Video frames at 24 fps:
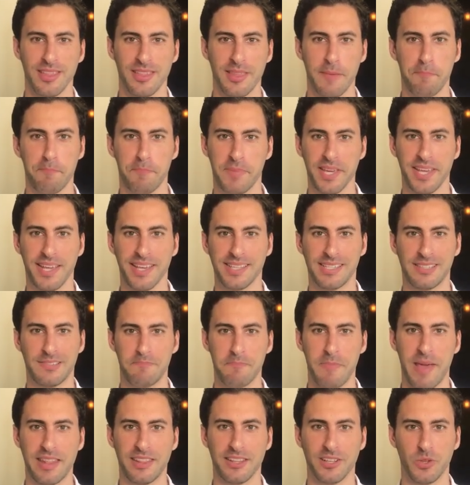the biggest
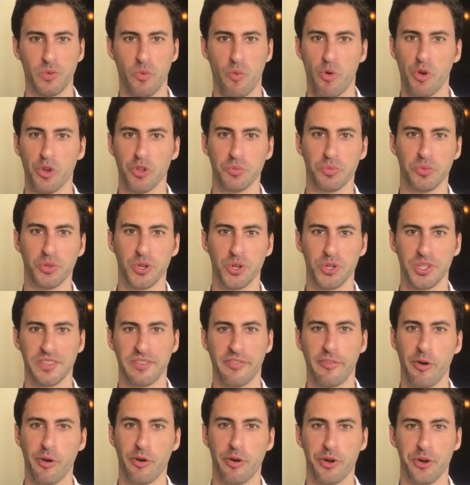mental roadblocks
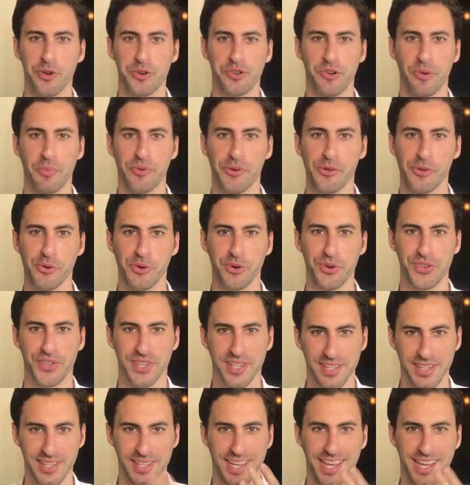for entrepreneurs.